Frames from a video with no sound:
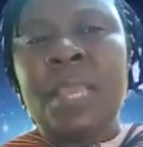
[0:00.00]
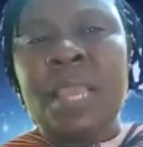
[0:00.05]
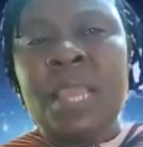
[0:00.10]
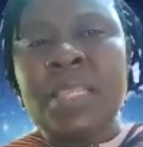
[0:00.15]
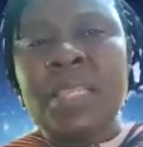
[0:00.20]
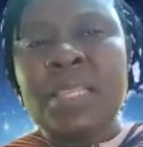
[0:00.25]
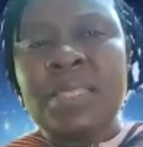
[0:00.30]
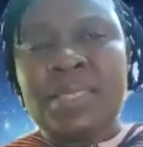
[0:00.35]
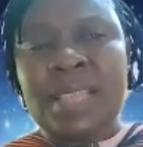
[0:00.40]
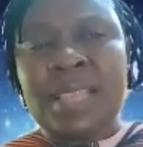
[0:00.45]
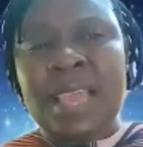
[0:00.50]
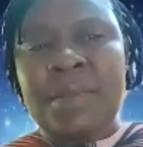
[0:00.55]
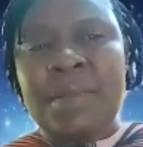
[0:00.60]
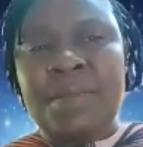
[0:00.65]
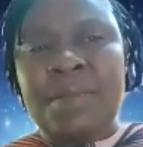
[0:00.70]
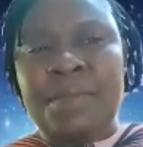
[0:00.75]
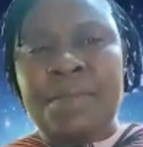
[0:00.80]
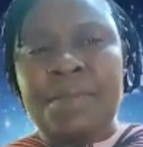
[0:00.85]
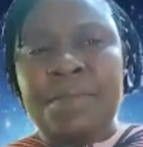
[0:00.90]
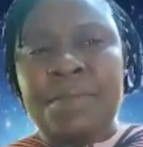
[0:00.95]
It is
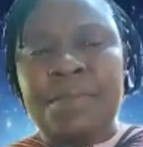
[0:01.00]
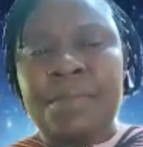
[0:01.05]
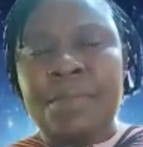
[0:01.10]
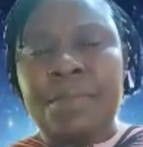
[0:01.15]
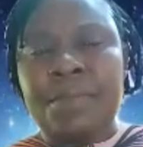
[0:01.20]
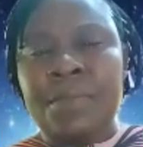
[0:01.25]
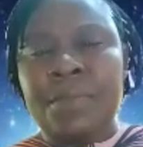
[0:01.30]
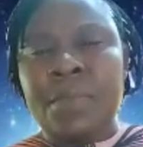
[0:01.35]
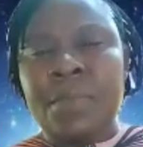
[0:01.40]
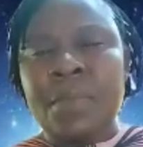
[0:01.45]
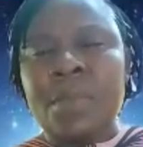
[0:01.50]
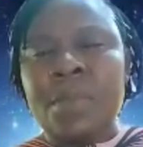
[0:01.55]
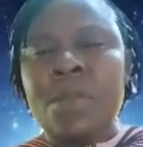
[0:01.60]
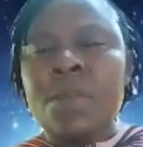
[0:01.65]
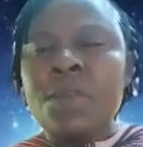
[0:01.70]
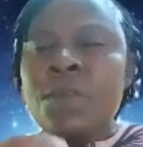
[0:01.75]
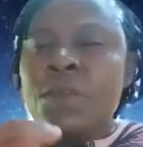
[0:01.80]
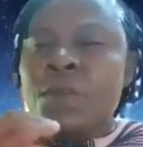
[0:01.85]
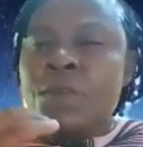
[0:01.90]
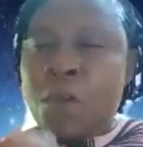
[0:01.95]
time
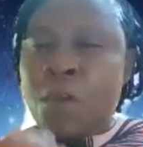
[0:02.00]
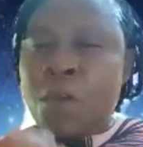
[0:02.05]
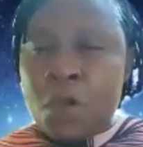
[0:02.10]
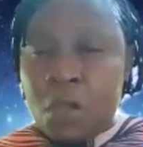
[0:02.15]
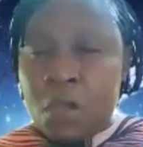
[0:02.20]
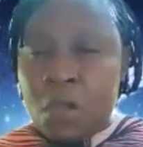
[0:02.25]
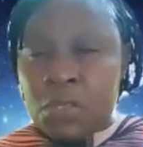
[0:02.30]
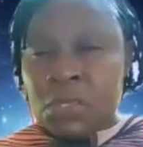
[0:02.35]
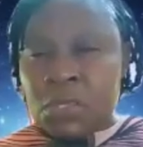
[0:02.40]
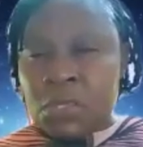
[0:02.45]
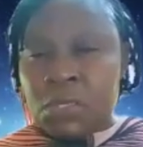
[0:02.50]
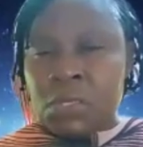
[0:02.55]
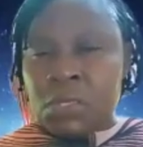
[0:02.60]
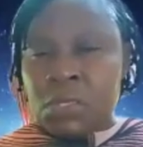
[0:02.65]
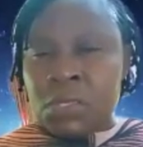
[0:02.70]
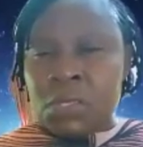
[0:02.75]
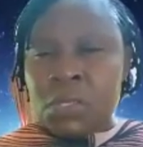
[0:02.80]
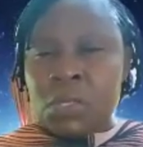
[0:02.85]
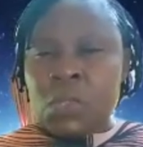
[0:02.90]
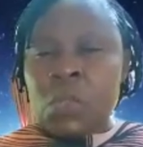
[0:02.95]
for us
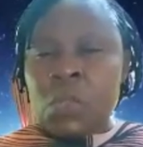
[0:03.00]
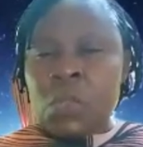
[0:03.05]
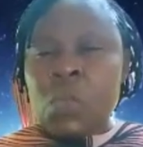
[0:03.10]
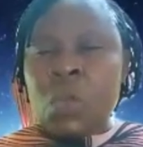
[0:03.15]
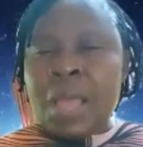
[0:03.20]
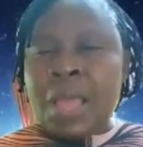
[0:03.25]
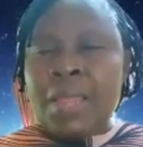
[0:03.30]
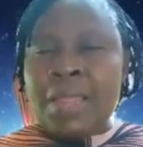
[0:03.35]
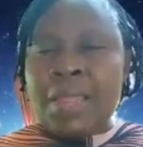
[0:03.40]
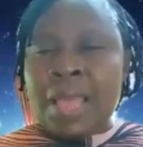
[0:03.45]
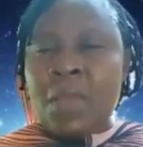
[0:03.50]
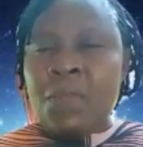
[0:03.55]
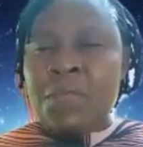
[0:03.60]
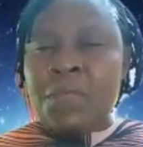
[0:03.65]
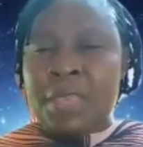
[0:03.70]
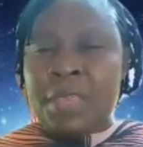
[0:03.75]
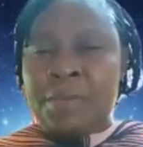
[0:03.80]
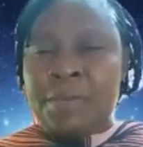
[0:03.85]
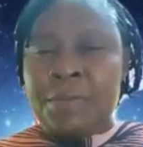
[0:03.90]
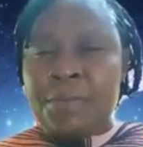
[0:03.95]
to allow
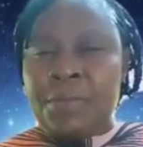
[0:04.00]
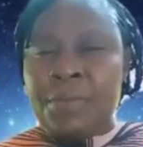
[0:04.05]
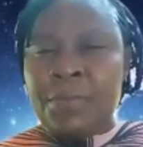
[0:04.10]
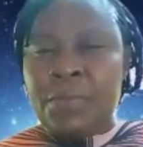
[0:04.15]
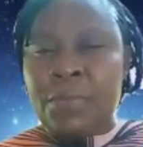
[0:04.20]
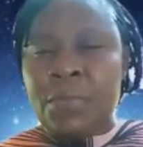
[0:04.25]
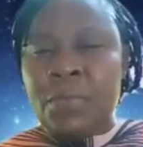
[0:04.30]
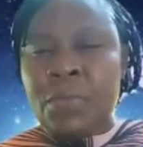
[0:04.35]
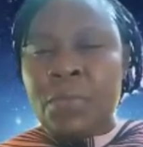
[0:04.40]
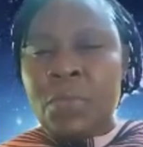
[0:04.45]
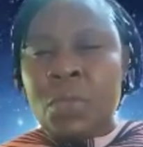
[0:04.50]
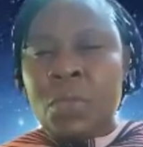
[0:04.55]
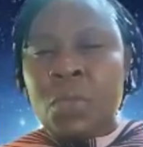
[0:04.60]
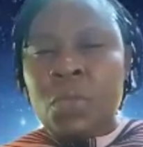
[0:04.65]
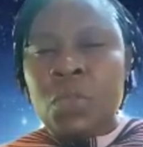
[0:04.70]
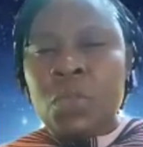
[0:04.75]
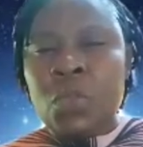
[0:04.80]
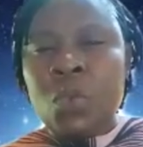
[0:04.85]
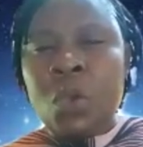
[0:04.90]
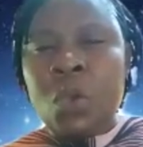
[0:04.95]
them
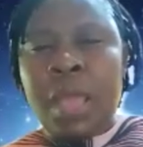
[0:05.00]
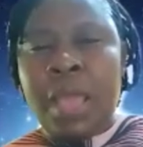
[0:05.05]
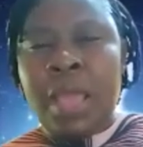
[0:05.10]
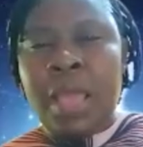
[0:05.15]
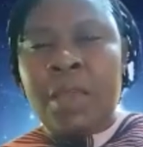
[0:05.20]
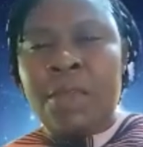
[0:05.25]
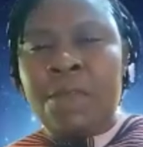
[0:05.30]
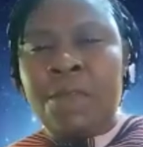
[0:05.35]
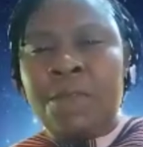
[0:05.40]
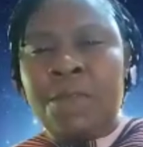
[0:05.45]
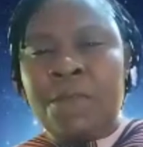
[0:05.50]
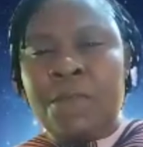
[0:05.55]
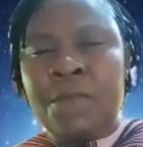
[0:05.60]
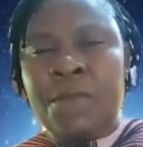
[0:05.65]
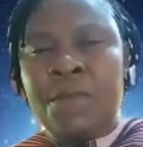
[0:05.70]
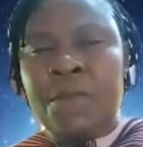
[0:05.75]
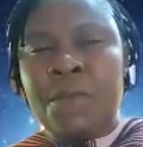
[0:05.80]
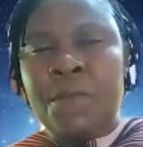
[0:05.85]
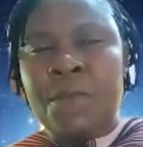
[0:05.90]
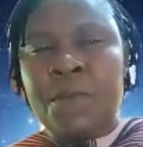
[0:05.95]
to have
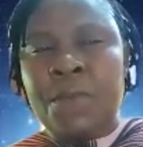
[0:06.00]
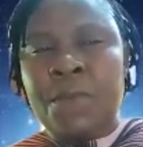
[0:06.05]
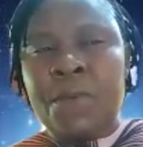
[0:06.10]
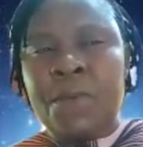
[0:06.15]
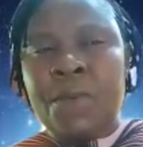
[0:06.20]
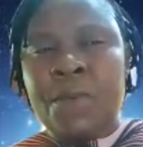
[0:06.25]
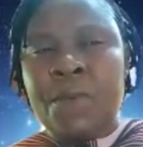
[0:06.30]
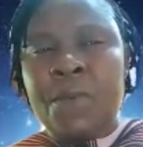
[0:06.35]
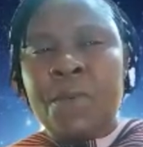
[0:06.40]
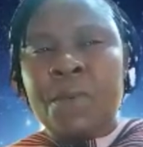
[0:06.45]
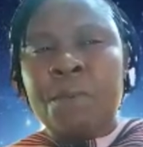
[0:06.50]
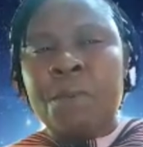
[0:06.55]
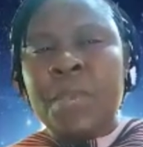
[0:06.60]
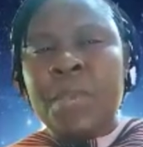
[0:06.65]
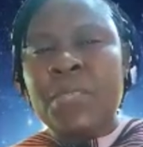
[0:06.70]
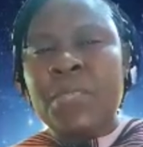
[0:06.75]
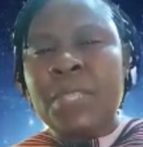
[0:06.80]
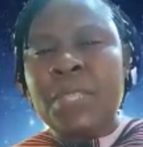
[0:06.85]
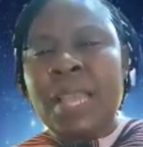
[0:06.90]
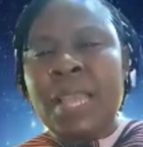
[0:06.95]

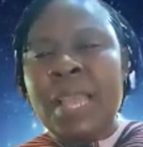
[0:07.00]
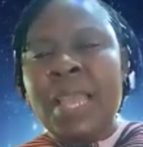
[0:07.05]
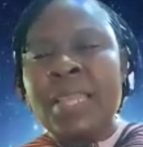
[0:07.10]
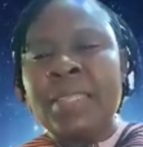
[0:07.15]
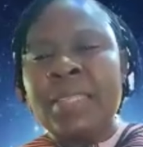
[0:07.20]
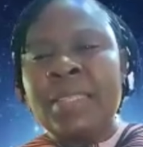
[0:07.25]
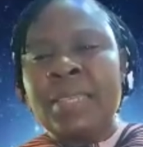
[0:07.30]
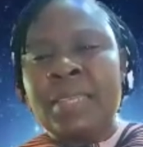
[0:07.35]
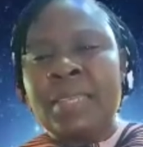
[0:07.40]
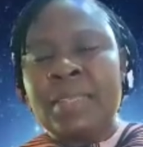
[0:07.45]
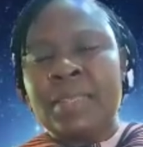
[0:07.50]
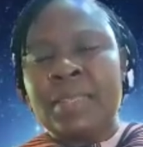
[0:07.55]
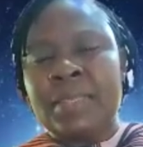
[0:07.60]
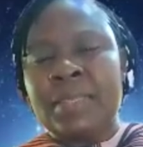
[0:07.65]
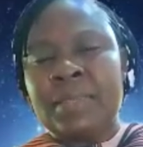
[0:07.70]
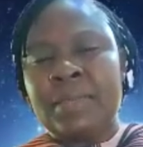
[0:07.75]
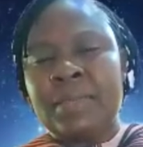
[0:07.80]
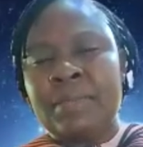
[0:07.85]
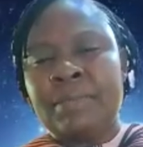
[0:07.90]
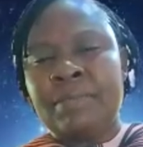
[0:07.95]
personal
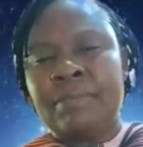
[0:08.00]
identity.